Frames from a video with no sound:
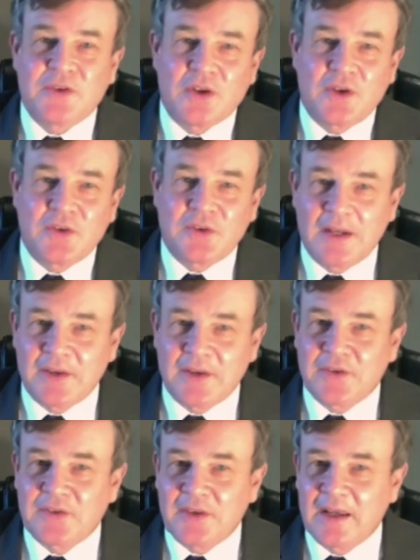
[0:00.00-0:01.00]
Johnson has
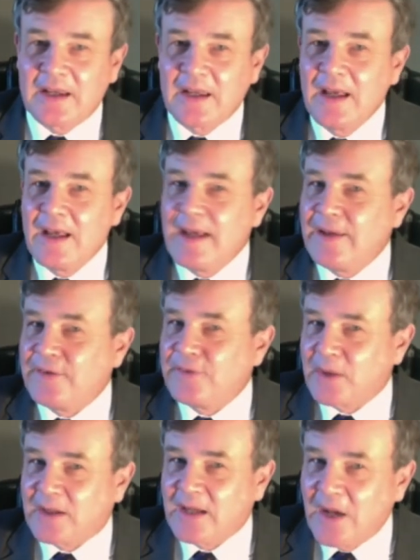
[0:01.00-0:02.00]
to take into
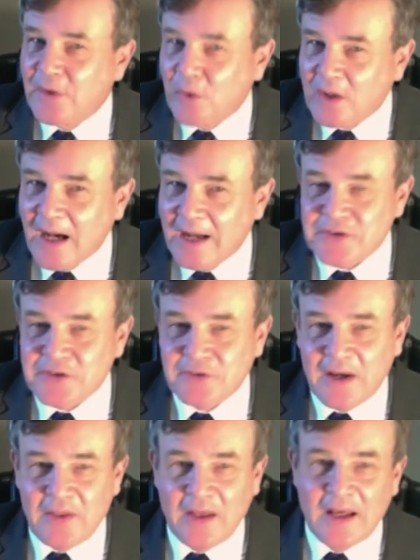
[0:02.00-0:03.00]
account all kinds of
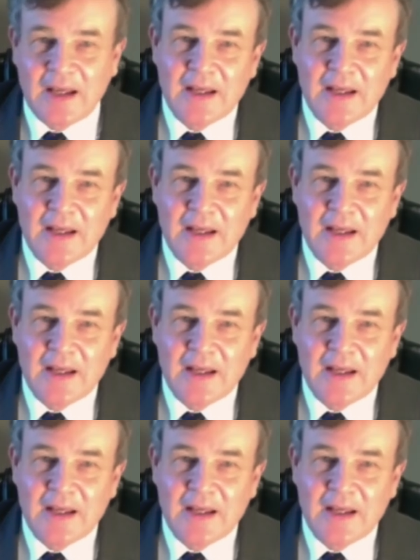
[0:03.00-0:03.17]
other